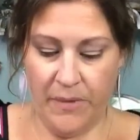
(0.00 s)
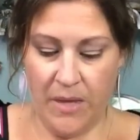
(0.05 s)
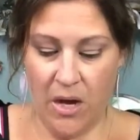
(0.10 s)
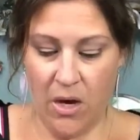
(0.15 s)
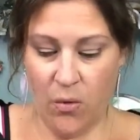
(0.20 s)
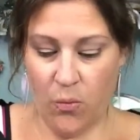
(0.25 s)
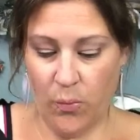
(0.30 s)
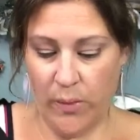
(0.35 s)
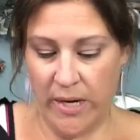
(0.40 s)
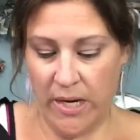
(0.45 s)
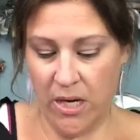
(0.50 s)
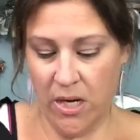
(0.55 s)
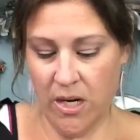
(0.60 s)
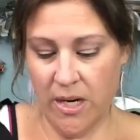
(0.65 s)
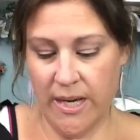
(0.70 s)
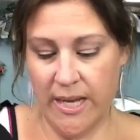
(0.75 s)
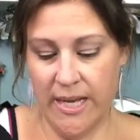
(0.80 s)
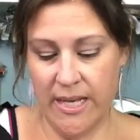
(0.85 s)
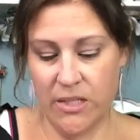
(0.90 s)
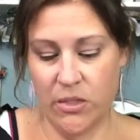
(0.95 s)
Our winner
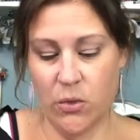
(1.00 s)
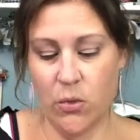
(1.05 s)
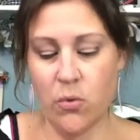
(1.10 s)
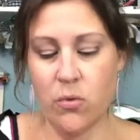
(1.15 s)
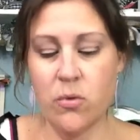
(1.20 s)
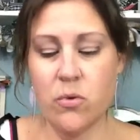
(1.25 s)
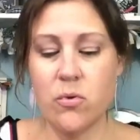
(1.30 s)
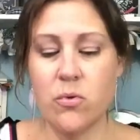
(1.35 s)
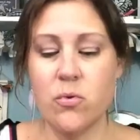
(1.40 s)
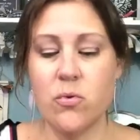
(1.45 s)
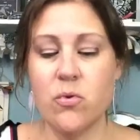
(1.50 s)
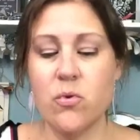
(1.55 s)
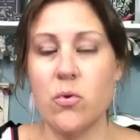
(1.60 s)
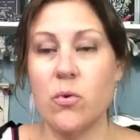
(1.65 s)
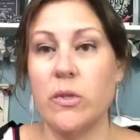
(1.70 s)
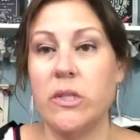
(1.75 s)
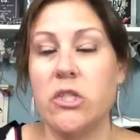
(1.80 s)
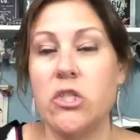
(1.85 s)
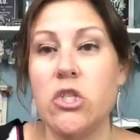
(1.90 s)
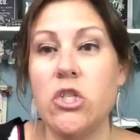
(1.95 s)
is,
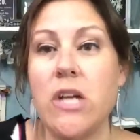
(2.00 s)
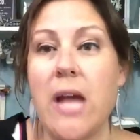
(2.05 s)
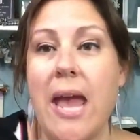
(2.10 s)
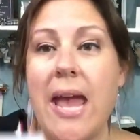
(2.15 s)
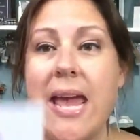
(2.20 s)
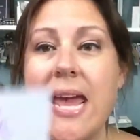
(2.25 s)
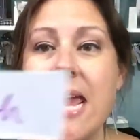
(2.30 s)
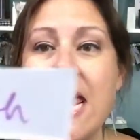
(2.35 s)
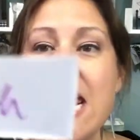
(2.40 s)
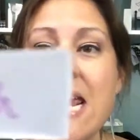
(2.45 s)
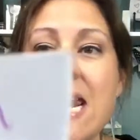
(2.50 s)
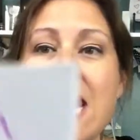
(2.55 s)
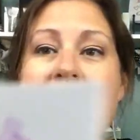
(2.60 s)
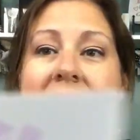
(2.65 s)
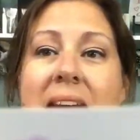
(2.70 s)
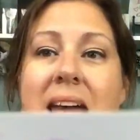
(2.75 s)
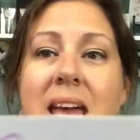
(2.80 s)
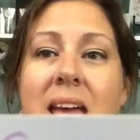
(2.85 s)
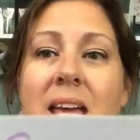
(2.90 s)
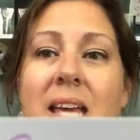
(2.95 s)
ooh, Jane
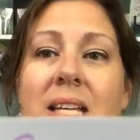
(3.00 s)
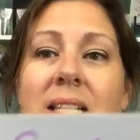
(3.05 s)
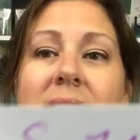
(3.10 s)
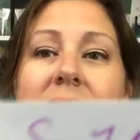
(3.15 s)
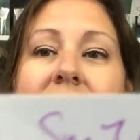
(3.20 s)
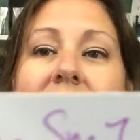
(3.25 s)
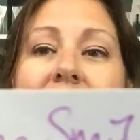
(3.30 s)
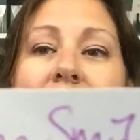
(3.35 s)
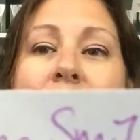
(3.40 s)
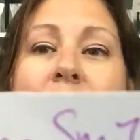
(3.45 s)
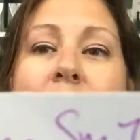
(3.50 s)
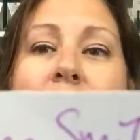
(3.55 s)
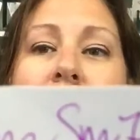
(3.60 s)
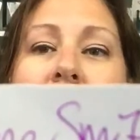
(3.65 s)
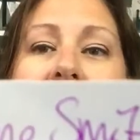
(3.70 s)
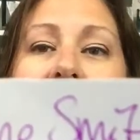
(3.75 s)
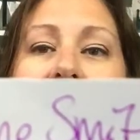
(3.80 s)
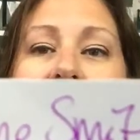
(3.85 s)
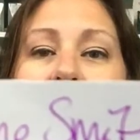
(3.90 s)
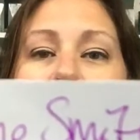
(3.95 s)

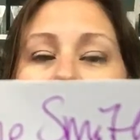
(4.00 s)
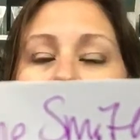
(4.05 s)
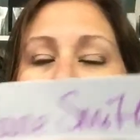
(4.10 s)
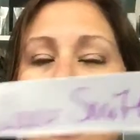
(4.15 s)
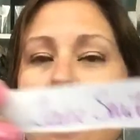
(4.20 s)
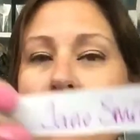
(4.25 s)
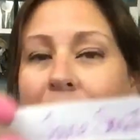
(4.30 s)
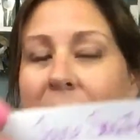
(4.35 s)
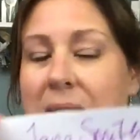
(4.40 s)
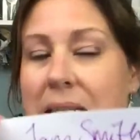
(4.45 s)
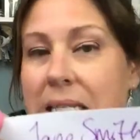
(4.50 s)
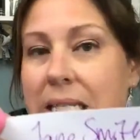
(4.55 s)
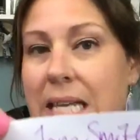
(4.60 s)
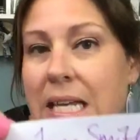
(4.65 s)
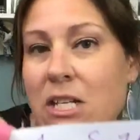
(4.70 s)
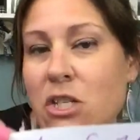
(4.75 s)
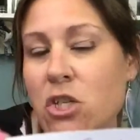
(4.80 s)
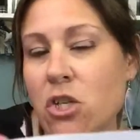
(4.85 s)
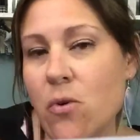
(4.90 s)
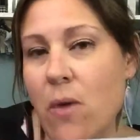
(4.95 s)
Smith. I'm going to
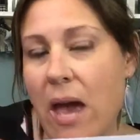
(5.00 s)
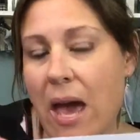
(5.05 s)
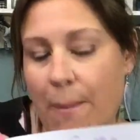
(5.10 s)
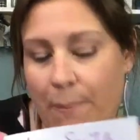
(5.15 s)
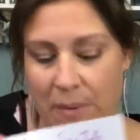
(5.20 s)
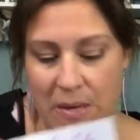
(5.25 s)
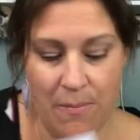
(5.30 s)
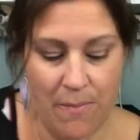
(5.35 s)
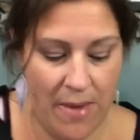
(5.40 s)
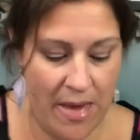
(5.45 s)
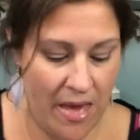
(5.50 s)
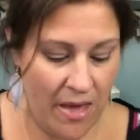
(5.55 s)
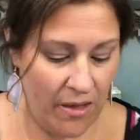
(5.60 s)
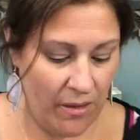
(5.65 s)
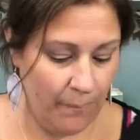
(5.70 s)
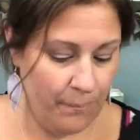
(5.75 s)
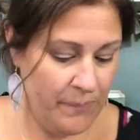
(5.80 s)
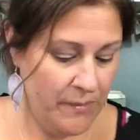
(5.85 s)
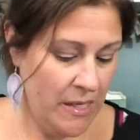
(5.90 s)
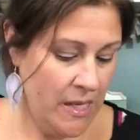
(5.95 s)
send you happy mail.